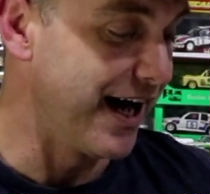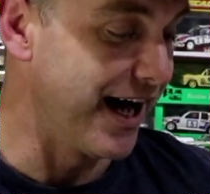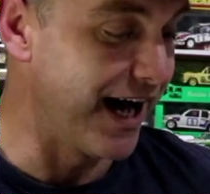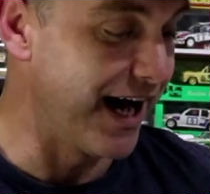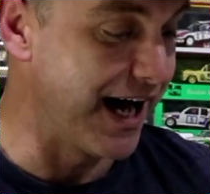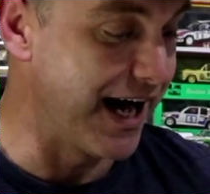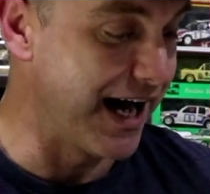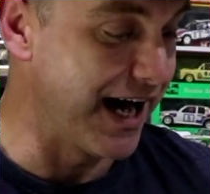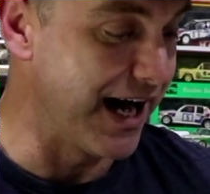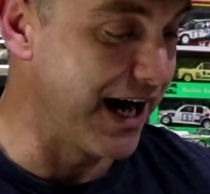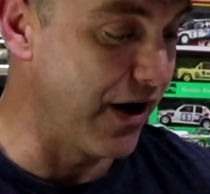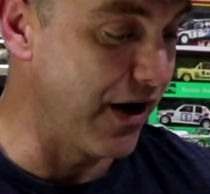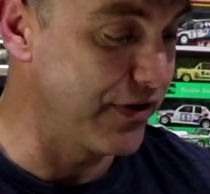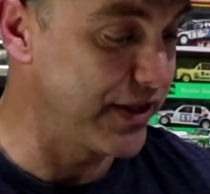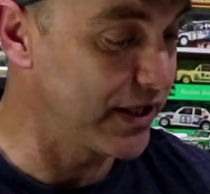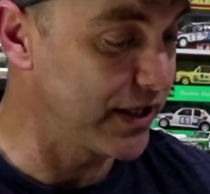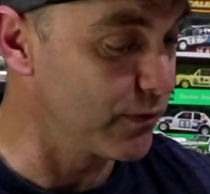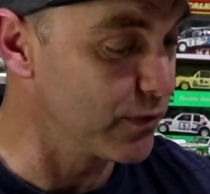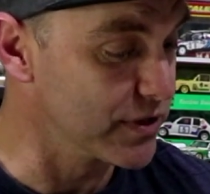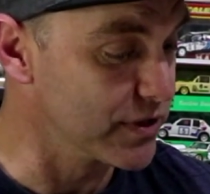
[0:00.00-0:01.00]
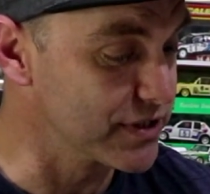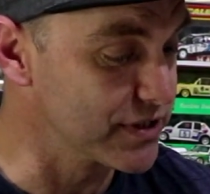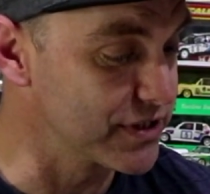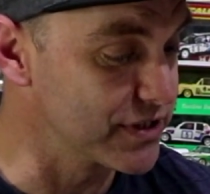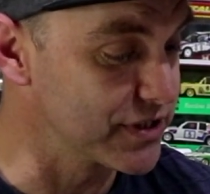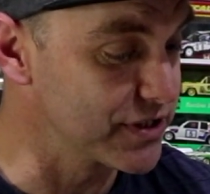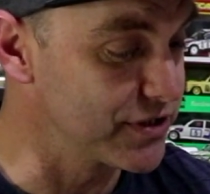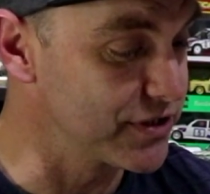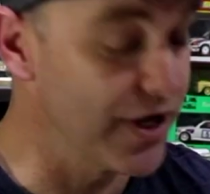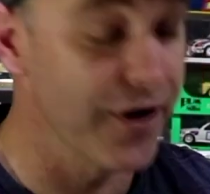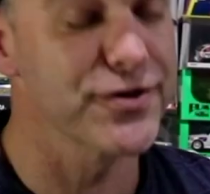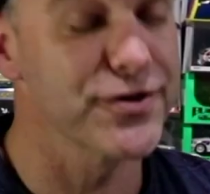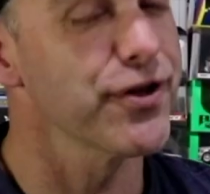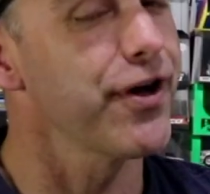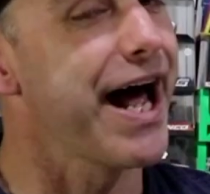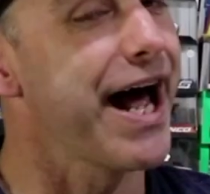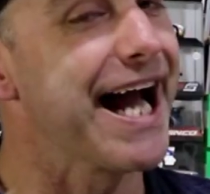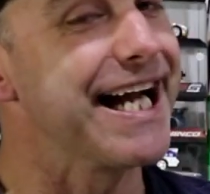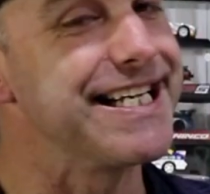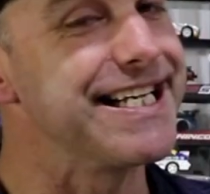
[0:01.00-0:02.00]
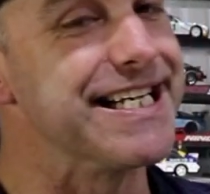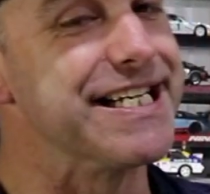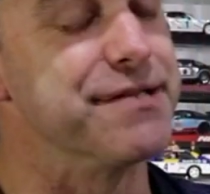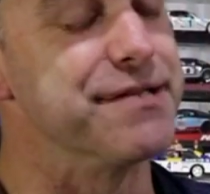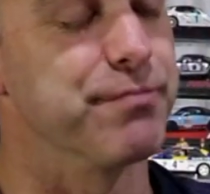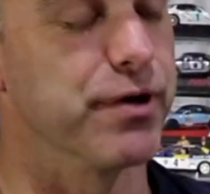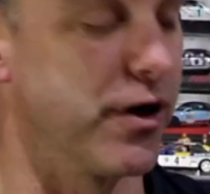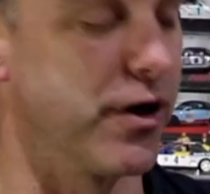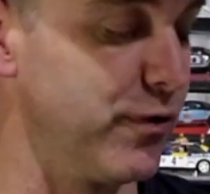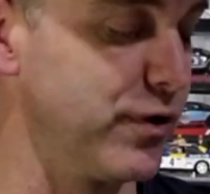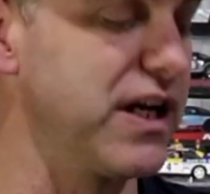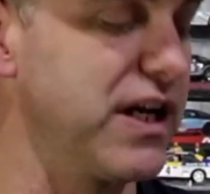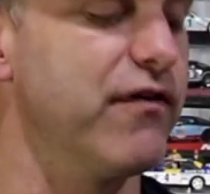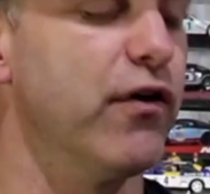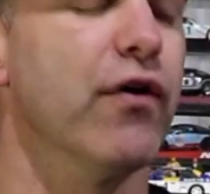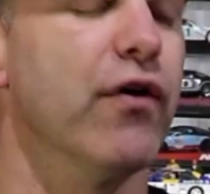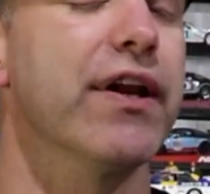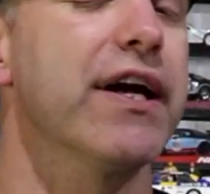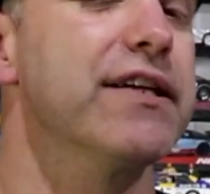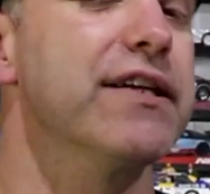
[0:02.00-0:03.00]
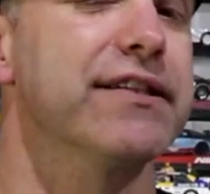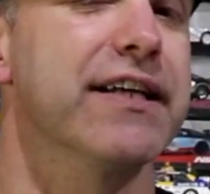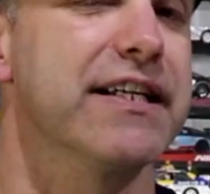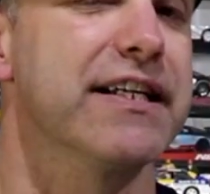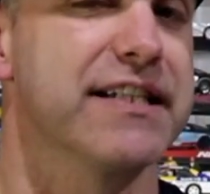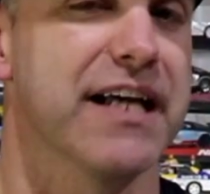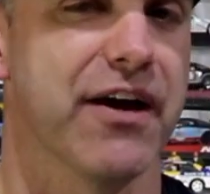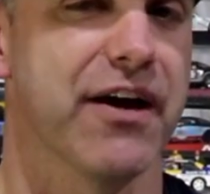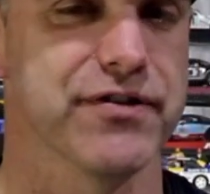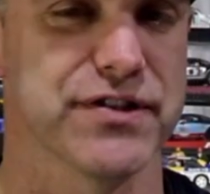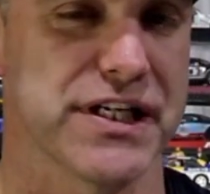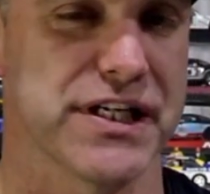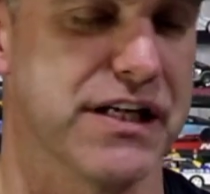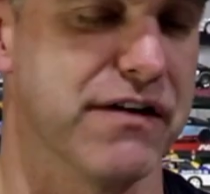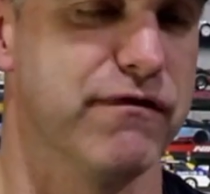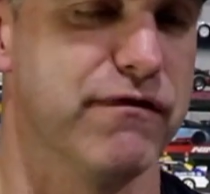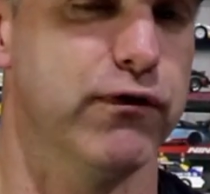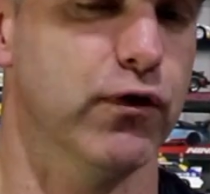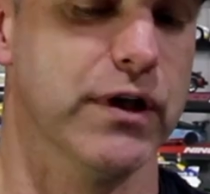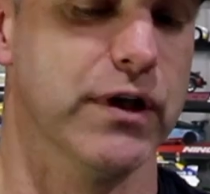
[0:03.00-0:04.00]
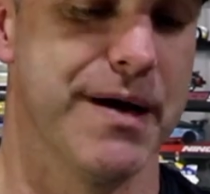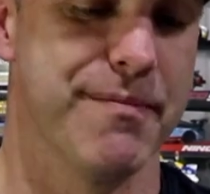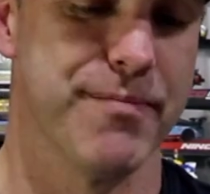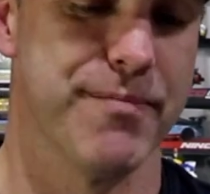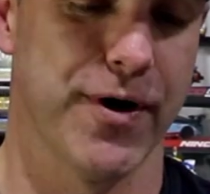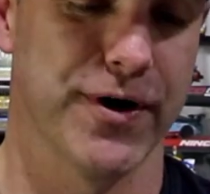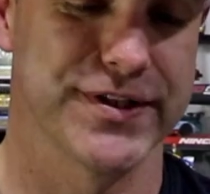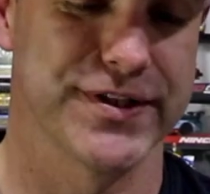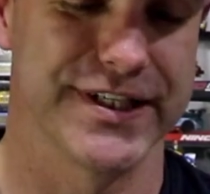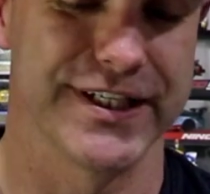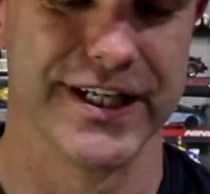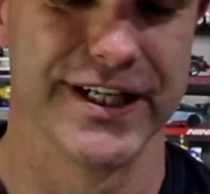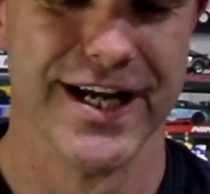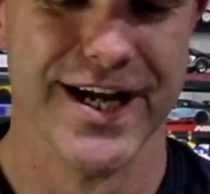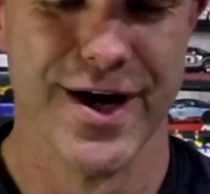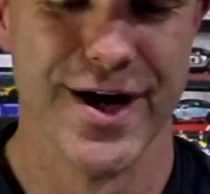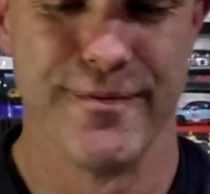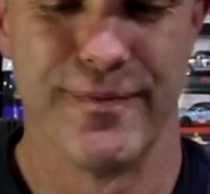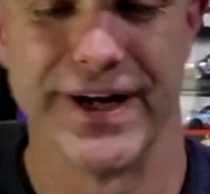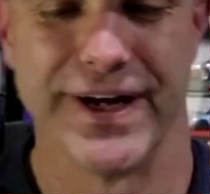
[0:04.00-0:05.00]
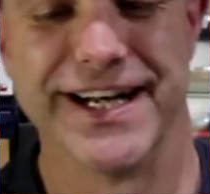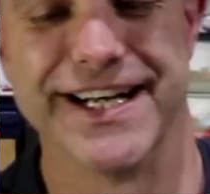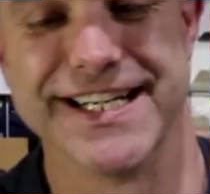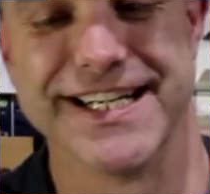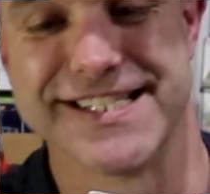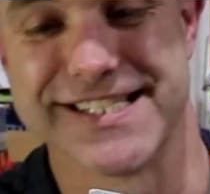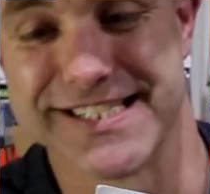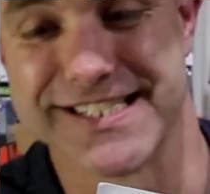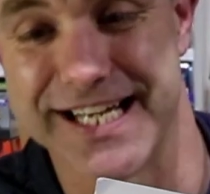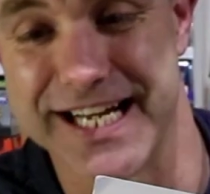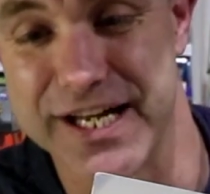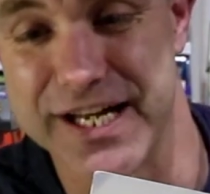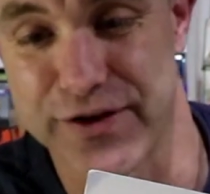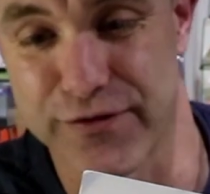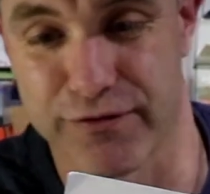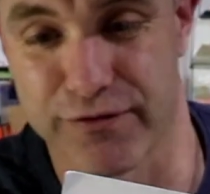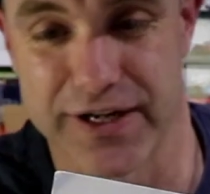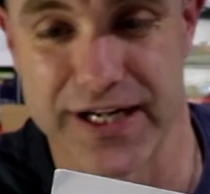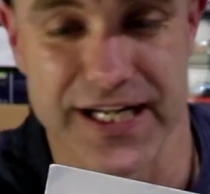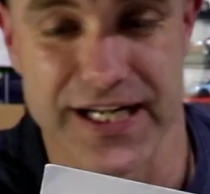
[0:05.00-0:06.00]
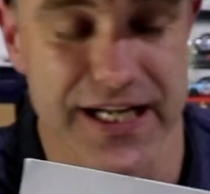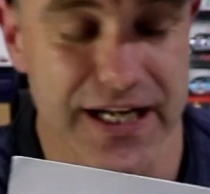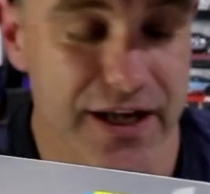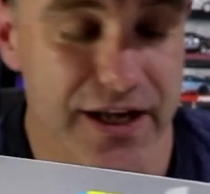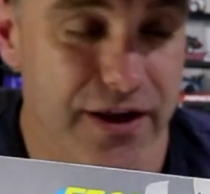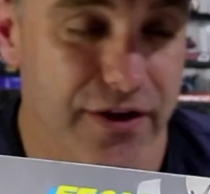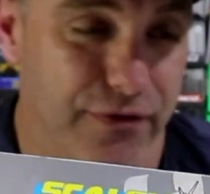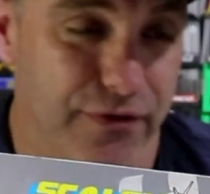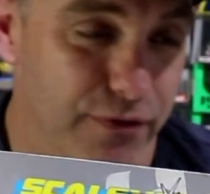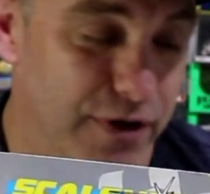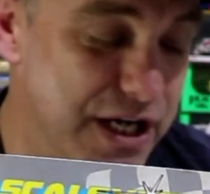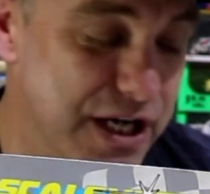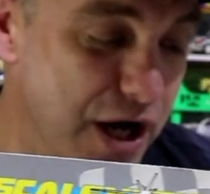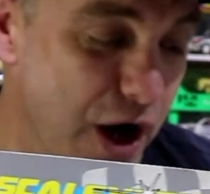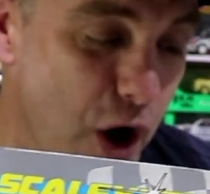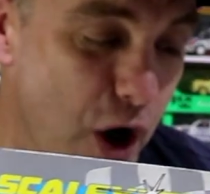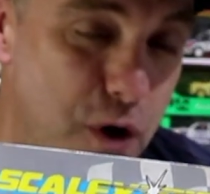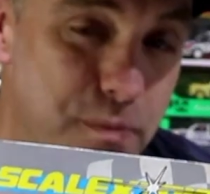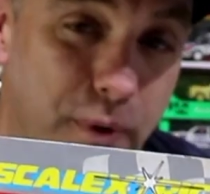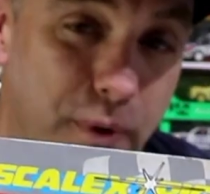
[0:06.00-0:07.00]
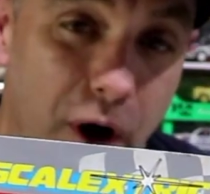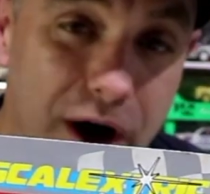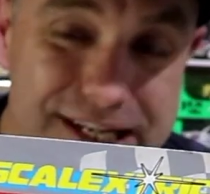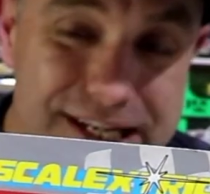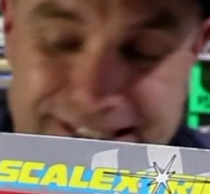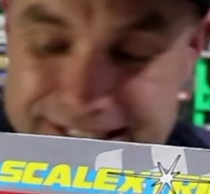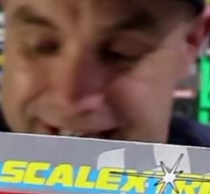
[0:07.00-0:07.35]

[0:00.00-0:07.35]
I think it was, no, it's not 80s, but I will give all these details in a full unboxing. But it is C330 by